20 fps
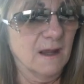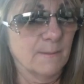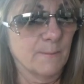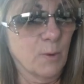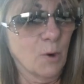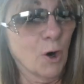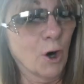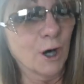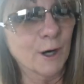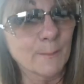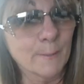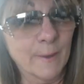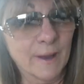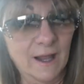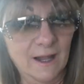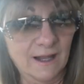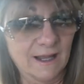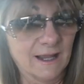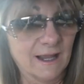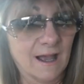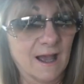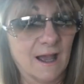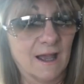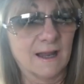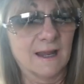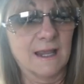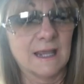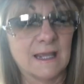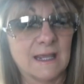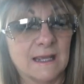pork belly.
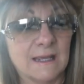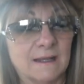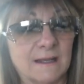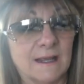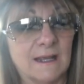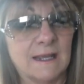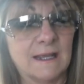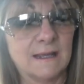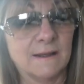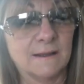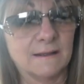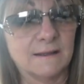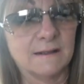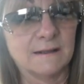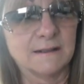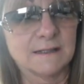He